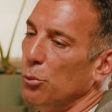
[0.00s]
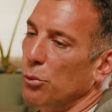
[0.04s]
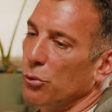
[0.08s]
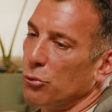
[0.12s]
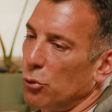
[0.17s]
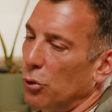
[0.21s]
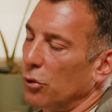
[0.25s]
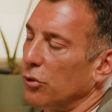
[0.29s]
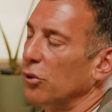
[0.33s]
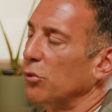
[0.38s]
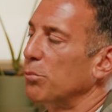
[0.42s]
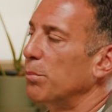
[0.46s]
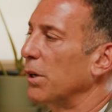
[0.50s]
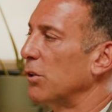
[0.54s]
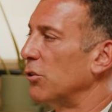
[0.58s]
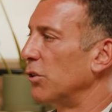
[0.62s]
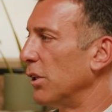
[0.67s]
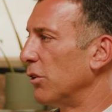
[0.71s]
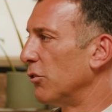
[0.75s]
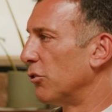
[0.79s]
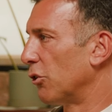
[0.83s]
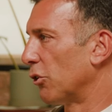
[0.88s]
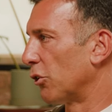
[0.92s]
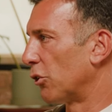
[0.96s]
resorts, it's much
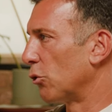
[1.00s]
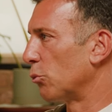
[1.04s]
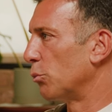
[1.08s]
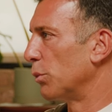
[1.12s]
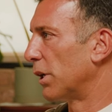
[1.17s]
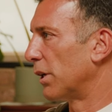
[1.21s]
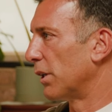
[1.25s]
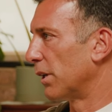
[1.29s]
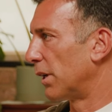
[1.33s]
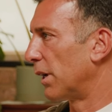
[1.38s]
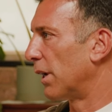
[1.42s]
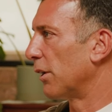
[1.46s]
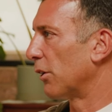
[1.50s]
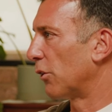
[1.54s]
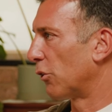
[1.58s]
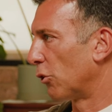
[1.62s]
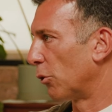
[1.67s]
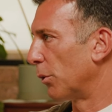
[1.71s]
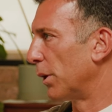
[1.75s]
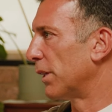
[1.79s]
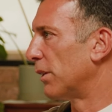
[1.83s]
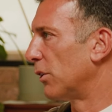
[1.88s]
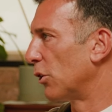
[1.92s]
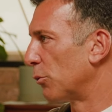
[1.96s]
easier because we can kind of
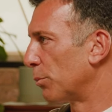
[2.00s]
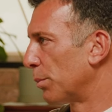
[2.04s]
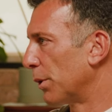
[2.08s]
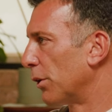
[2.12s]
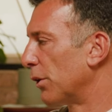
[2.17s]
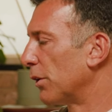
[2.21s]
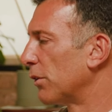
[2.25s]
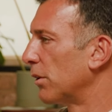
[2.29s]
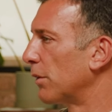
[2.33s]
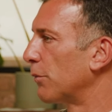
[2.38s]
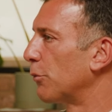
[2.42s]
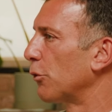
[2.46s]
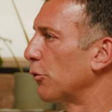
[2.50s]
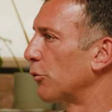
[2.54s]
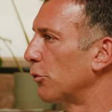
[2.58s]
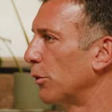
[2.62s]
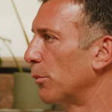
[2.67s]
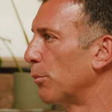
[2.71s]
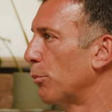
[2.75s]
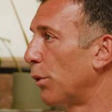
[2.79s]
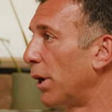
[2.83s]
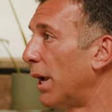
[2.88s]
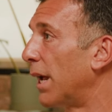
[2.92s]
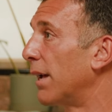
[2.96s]
curate the experience, and for
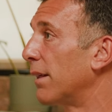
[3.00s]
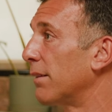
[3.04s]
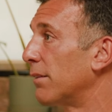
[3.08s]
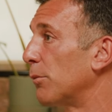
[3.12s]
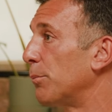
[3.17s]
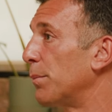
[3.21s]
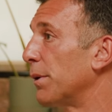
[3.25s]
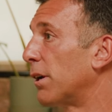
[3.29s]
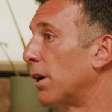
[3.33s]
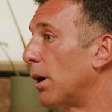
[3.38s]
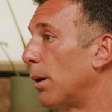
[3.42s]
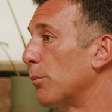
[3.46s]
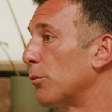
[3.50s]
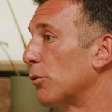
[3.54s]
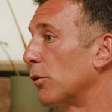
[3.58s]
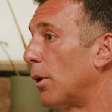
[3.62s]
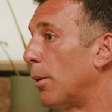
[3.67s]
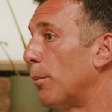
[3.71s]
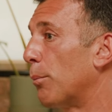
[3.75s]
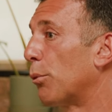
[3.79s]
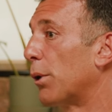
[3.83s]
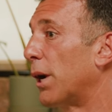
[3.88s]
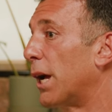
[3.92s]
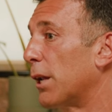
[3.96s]
certain brands, it becomes
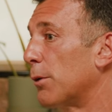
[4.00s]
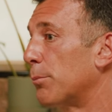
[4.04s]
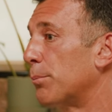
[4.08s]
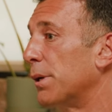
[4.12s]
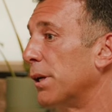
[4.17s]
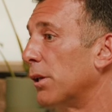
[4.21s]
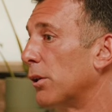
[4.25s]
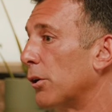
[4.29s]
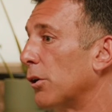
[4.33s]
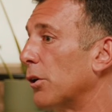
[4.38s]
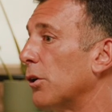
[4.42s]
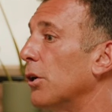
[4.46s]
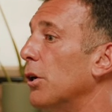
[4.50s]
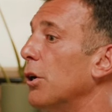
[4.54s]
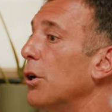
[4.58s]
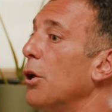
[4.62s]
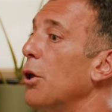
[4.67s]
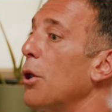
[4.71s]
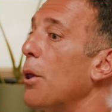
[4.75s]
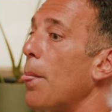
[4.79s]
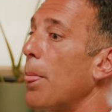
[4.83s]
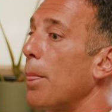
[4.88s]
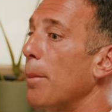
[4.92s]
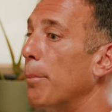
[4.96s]
a brand pillar.
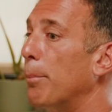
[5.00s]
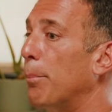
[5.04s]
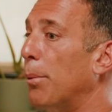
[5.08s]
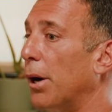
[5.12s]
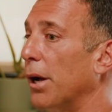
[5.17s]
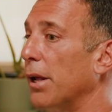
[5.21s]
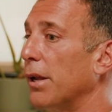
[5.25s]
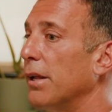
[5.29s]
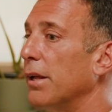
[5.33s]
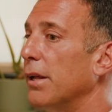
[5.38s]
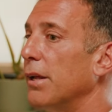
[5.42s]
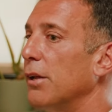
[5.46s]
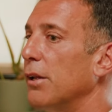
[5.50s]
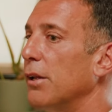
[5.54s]
But